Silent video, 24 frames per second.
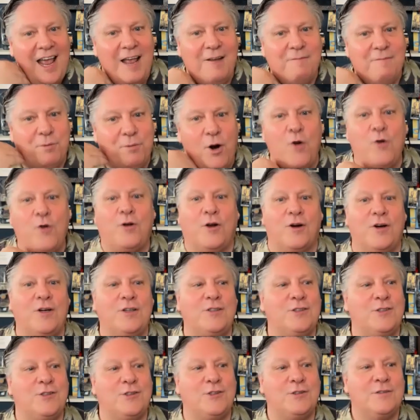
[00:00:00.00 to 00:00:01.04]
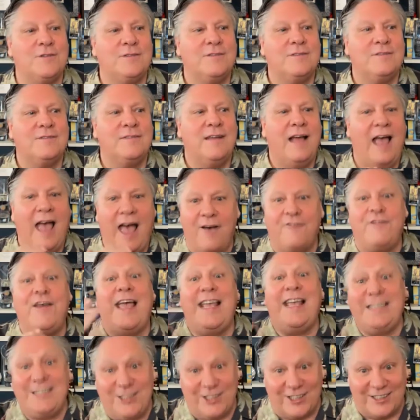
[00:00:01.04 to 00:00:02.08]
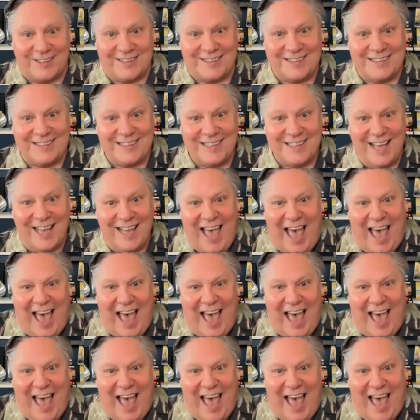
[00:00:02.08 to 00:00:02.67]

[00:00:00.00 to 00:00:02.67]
And brokers have agents.